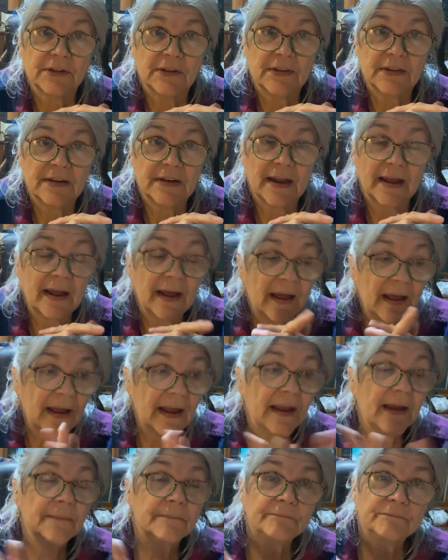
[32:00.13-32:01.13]
of the
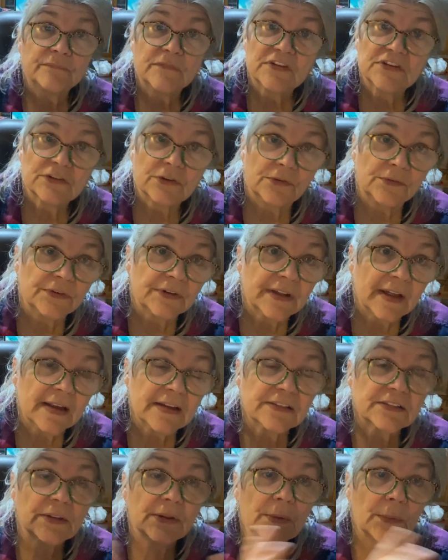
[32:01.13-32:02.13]
day, certain
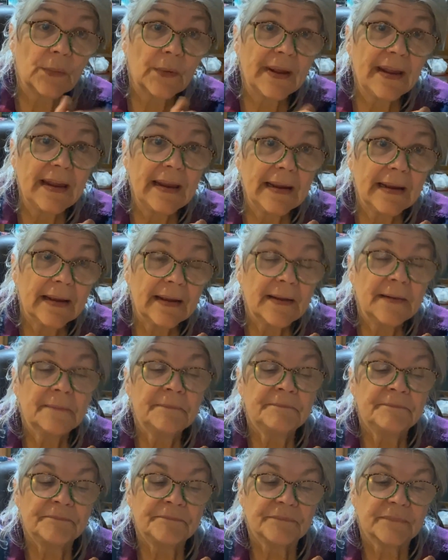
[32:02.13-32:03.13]
days of the week,
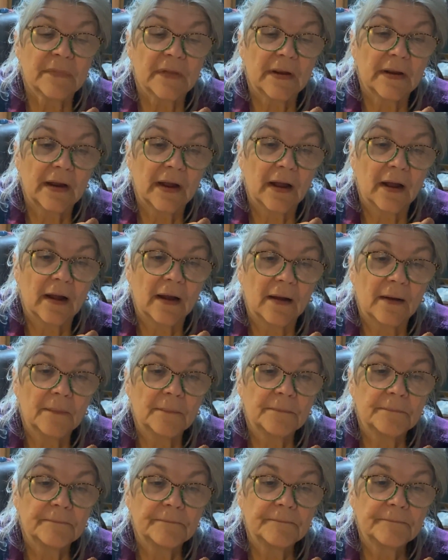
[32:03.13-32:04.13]
and
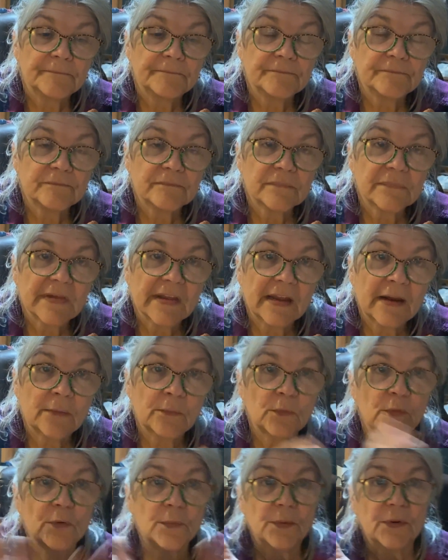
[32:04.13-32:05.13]

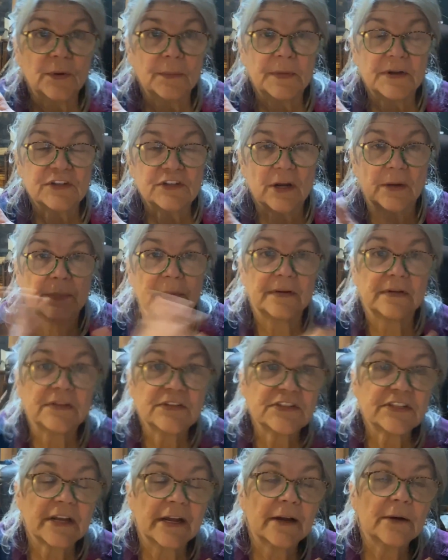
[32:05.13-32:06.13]
we're pretty much open.
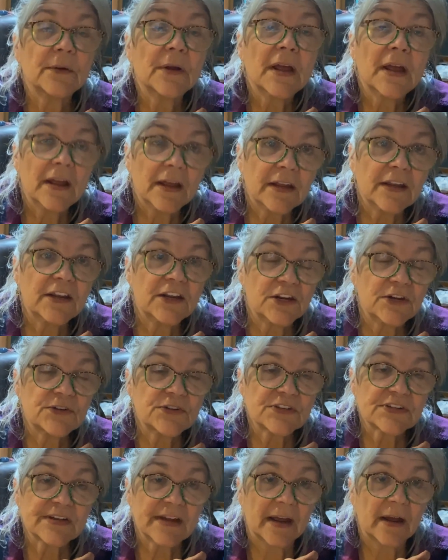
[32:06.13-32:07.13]
So you
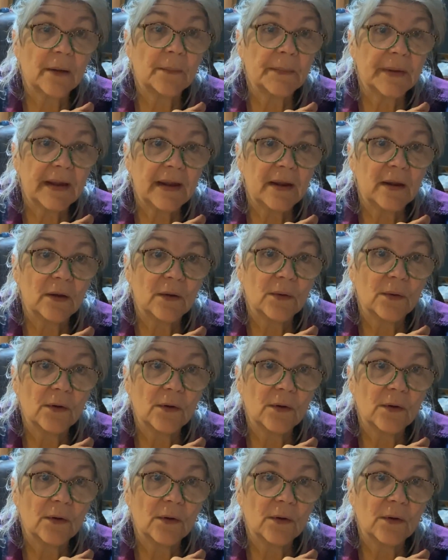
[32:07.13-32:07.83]
just tell me